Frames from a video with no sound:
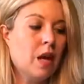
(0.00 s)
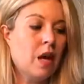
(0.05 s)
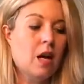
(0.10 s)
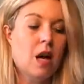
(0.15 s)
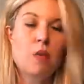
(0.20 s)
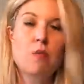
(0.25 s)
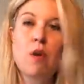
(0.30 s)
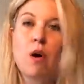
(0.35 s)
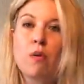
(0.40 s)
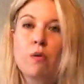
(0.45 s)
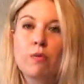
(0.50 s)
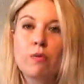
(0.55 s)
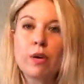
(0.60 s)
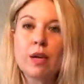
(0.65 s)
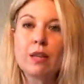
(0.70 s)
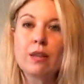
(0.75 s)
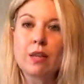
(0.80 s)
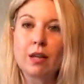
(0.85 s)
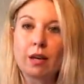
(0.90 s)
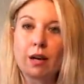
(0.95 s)
And I won't
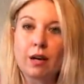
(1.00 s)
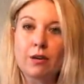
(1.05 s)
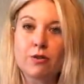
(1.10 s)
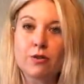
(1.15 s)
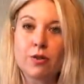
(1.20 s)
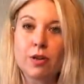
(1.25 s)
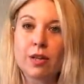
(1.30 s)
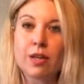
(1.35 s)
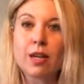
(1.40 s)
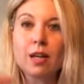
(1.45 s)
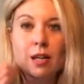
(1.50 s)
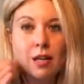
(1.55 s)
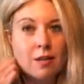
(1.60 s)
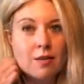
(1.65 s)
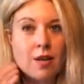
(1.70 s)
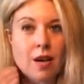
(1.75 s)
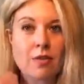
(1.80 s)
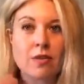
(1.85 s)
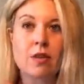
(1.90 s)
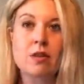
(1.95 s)
read the country that he
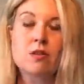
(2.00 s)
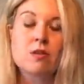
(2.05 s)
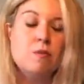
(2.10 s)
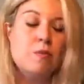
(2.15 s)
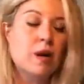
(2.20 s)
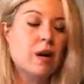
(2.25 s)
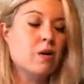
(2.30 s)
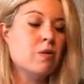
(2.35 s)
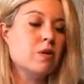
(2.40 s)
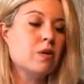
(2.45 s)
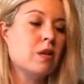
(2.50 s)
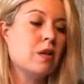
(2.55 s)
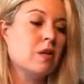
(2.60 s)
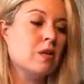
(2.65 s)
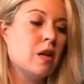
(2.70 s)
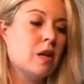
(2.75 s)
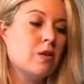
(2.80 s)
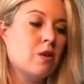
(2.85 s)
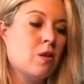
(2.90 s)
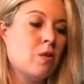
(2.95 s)
said this about,
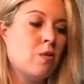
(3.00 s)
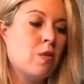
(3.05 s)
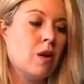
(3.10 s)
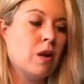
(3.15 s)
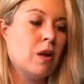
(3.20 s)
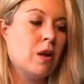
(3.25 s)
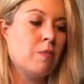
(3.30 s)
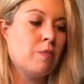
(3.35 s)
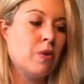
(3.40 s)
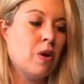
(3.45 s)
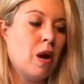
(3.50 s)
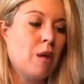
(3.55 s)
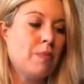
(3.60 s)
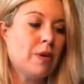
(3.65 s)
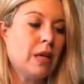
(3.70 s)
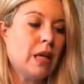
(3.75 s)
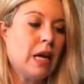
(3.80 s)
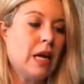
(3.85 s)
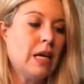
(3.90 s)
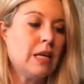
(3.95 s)
because I don't want to
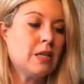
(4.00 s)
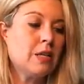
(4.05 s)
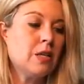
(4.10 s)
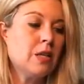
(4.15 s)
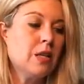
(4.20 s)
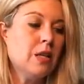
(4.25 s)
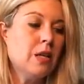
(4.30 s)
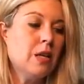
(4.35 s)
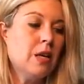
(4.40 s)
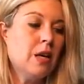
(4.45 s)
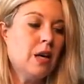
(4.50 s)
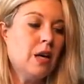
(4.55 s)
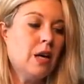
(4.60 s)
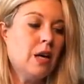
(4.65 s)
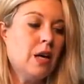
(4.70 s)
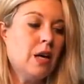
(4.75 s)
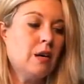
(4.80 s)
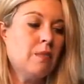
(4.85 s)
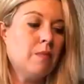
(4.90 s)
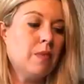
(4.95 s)
propagate
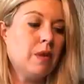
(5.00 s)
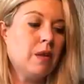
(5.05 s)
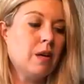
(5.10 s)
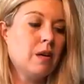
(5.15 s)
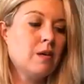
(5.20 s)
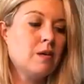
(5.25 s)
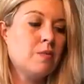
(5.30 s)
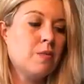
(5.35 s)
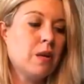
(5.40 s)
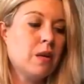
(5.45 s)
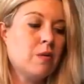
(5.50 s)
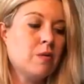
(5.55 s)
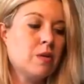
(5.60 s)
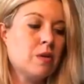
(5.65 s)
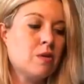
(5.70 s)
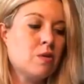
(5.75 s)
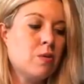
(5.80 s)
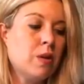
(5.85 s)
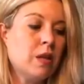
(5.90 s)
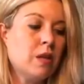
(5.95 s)
this, but it
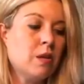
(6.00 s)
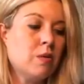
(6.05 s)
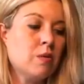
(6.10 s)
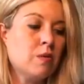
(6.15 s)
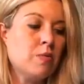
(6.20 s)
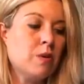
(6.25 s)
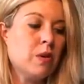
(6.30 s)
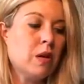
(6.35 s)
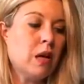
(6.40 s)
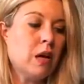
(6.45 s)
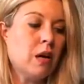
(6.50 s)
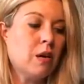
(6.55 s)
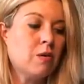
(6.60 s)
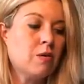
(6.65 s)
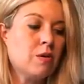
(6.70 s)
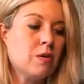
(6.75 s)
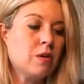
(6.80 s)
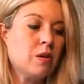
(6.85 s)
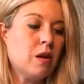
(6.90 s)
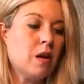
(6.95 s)
was a tweet that was put
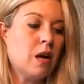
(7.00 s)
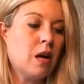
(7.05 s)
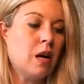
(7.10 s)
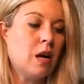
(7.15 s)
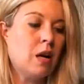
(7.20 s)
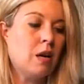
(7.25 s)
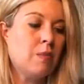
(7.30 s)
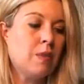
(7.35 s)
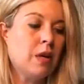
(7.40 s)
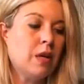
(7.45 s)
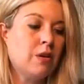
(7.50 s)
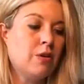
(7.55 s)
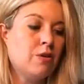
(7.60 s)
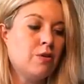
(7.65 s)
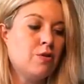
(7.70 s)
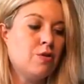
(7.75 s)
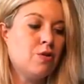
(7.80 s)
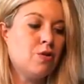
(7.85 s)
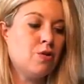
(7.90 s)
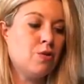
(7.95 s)
out
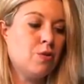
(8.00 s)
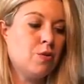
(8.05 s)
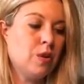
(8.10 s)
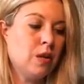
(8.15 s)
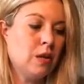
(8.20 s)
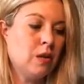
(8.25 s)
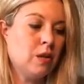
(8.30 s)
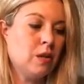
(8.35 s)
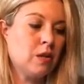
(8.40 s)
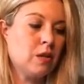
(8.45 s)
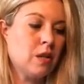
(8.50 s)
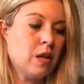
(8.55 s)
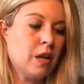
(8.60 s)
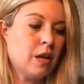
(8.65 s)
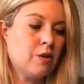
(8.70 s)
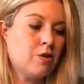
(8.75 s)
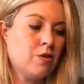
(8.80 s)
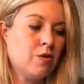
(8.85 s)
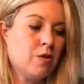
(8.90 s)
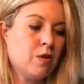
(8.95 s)
in June, it looks
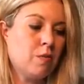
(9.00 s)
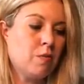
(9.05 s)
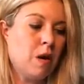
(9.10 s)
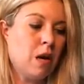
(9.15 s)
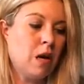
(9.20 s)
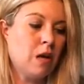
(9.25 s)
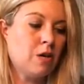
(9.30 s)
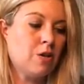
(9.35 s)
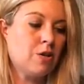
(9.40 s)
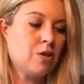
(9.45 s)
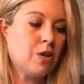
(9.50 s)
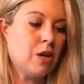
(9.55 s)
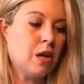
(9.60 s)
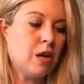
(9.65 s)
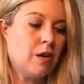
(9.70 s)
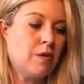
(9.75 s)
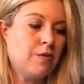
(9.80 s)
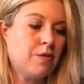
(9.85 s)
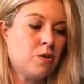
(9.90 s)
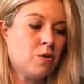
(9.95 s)
like, June or March
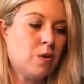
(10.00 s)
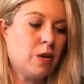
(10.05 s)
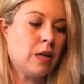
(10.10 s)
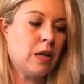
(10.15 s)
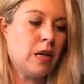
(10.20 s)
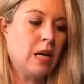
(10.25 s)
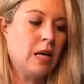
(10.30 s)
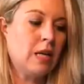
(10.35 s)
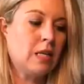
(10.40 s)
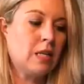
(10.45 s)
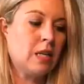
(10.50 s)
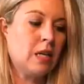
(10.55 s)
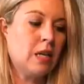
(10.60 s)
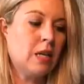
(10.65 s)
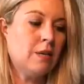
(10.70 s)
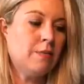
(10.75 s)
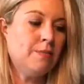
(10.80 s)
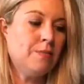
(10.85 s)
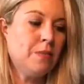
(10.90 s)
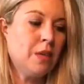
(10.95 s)
of
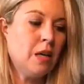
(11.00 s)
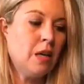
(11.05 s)
2018,